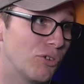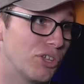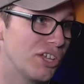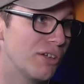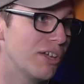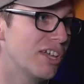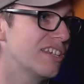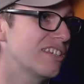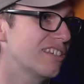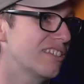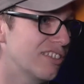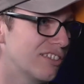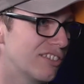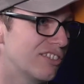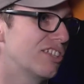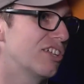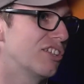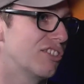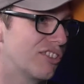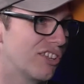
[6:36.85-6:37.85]
Yes,
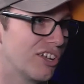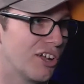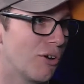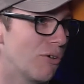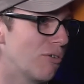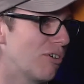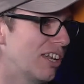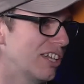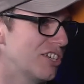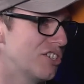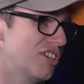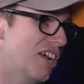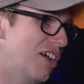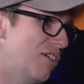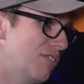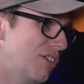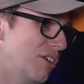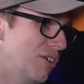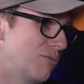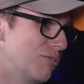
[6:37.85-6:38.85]
the old cliche,
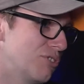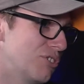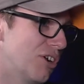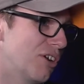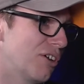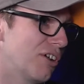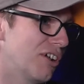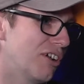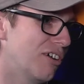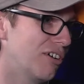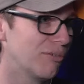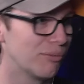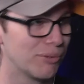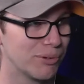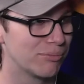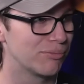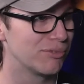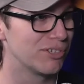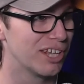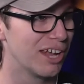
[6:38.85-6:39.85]
the old joke, oh,
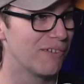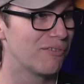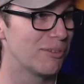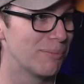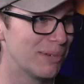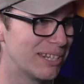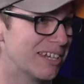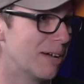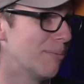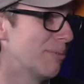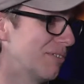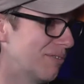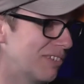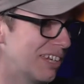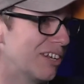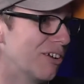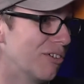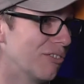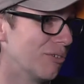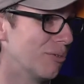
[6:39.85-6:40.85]
well, you have to be dumb enough to
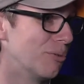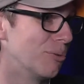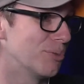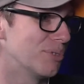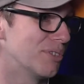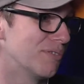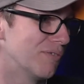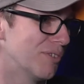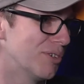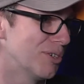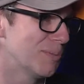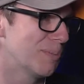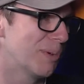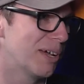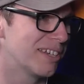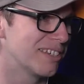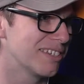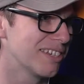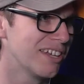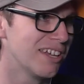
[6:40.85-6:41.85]
get on the horse in the first
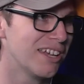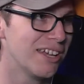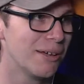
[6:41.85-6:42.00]
place.